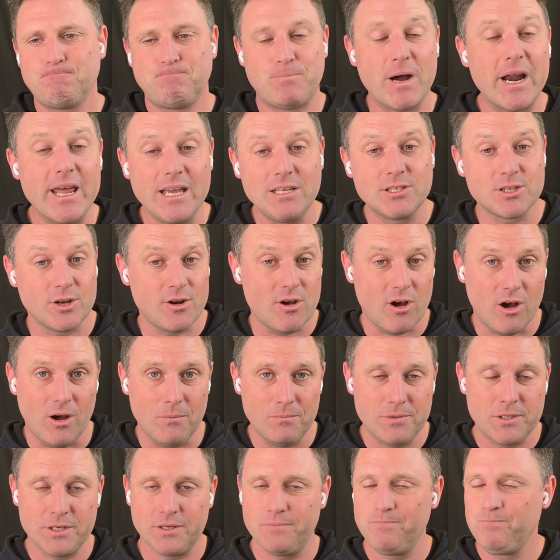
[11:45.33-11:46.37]
but he's an
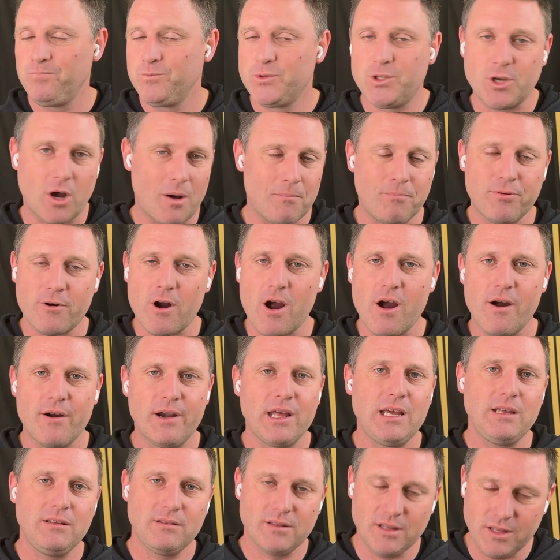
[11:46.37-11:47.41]
option. Top
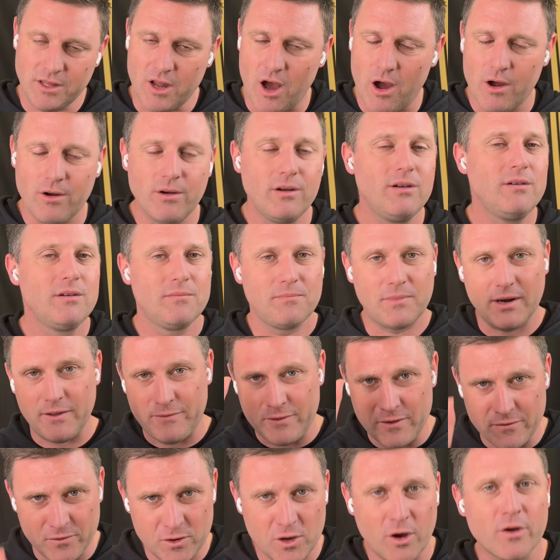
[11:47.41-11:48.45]
priority? No, but
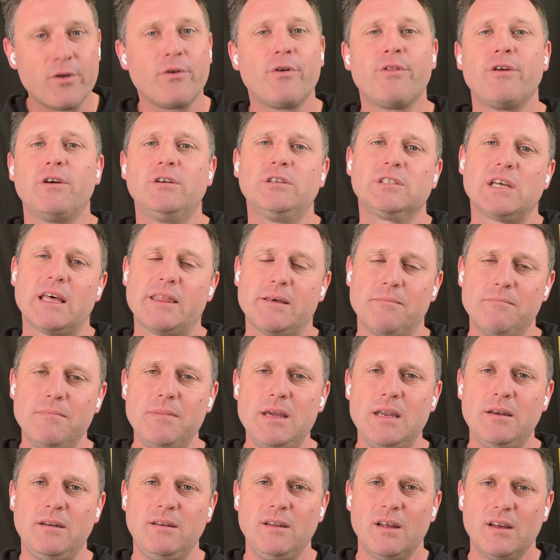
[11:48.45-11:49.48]
if you've got all those other
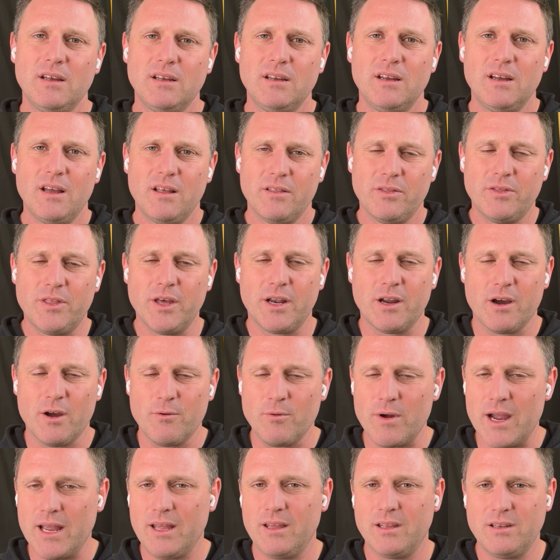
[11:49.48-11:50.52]
mid that I
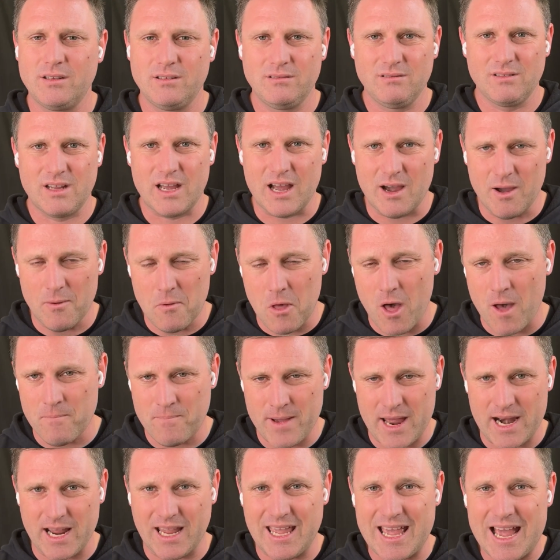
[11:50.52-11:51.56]
reckon are
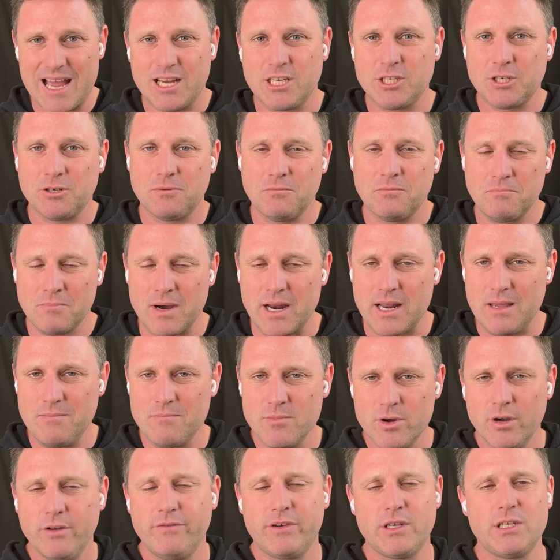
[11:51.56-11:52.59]
better cash money
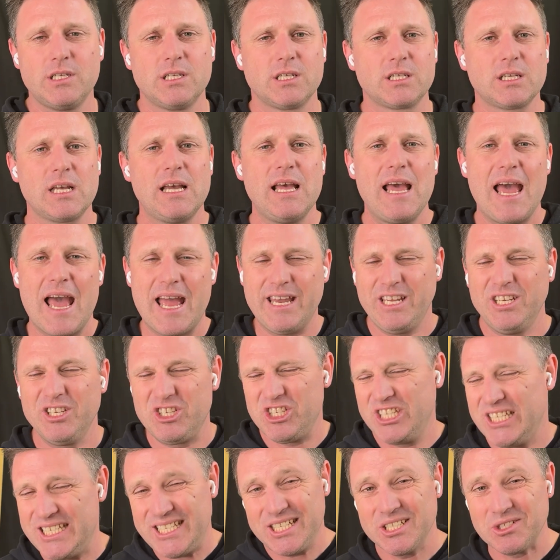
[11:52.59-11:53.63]
movers and you
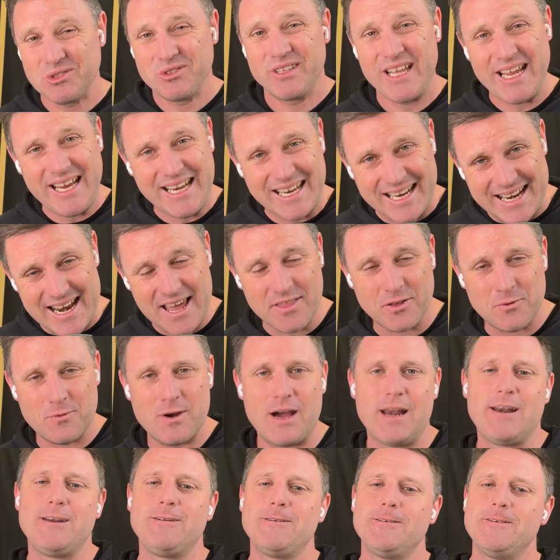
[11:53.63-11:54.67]
still need another
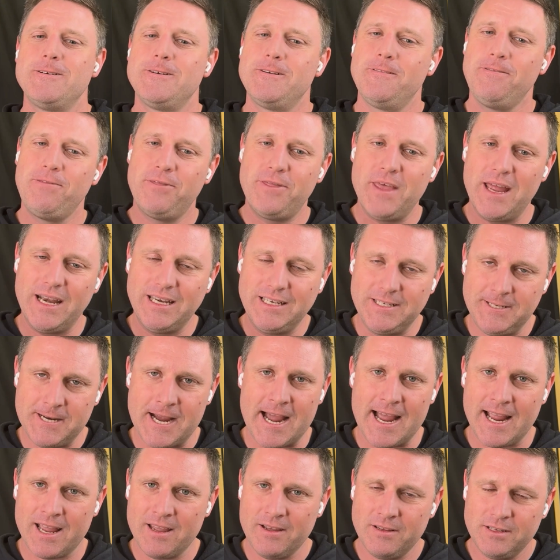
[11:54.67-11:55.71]
one, then
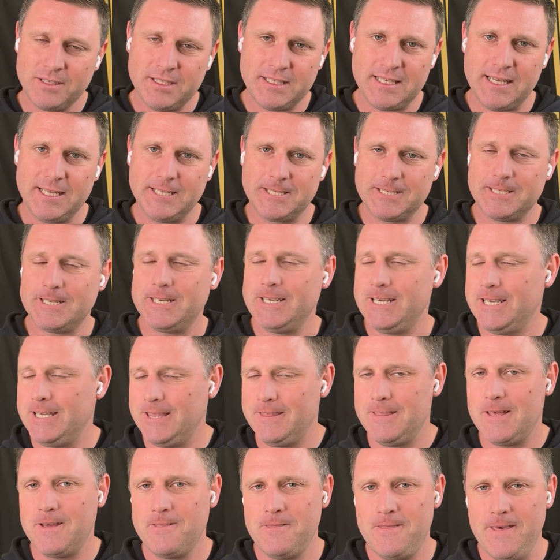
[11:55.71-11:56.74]
Jack sits
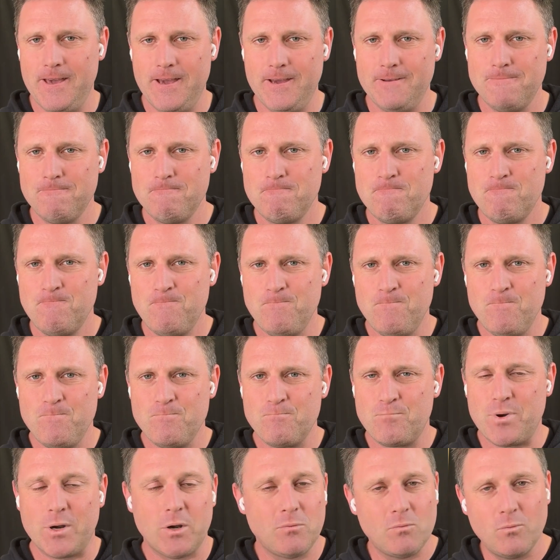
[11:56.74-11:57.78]
in there.
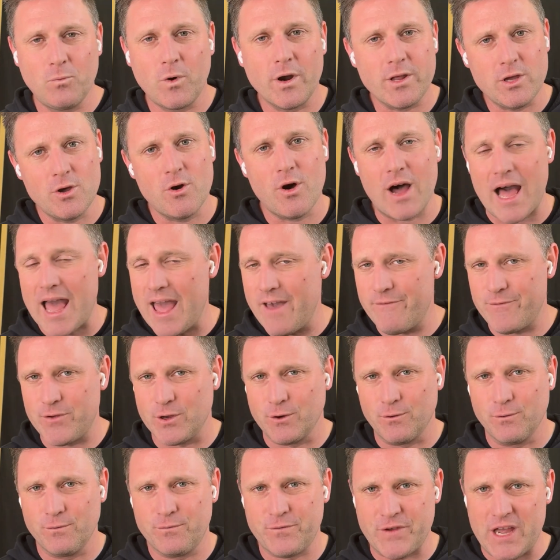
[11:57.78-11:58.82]
But what are your
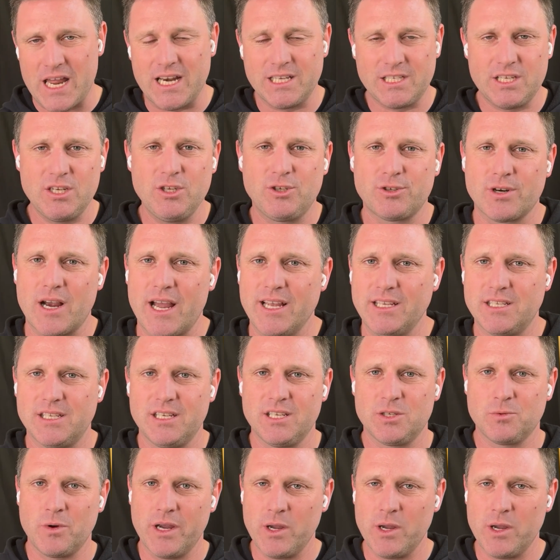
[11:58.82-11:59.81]
AFL fantasy trades this